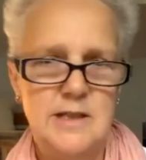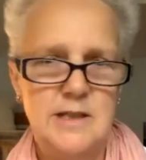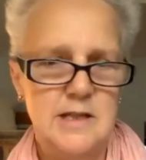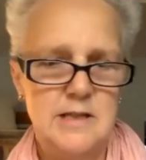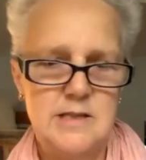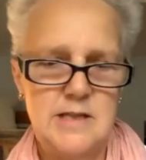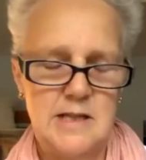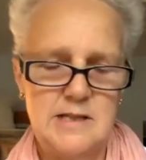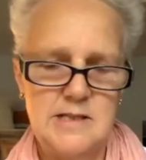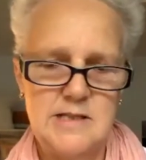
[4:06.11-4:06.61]

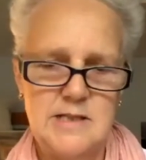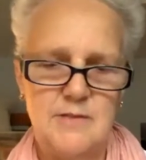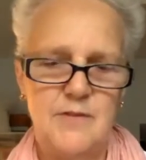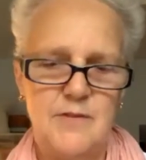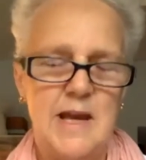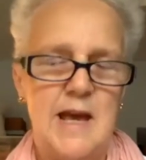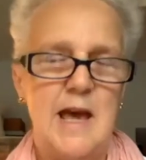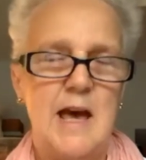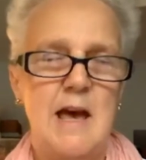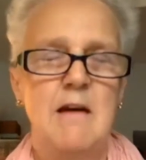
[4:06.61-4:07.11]
intensive
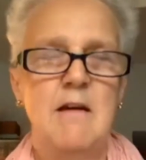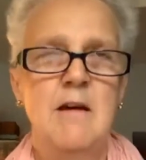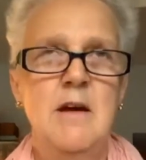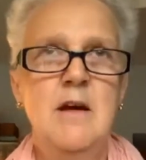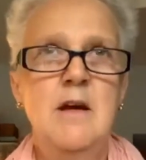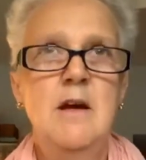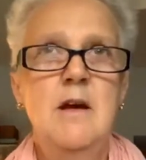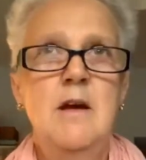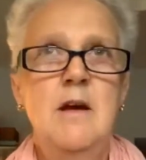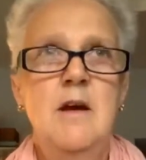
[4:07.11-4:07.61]
care
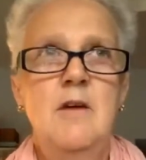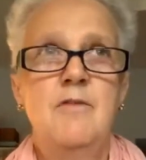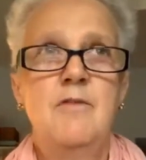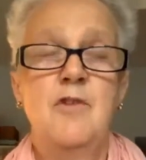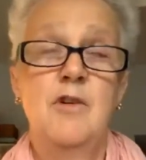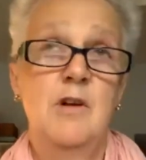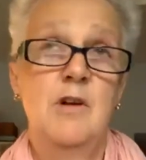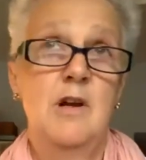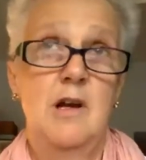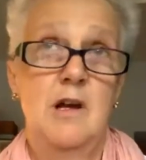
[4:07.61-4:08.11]

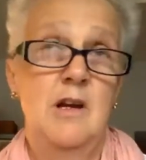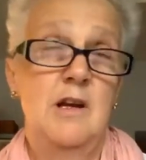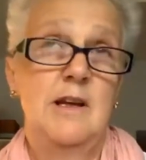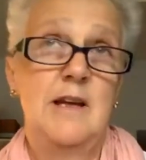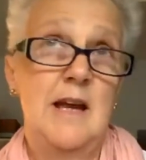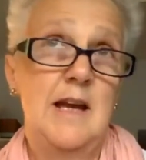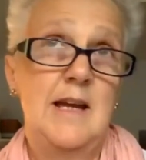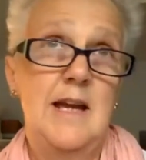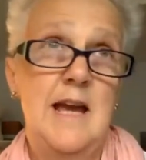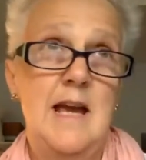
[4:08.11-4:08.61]
for
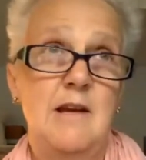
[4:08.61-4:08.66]
a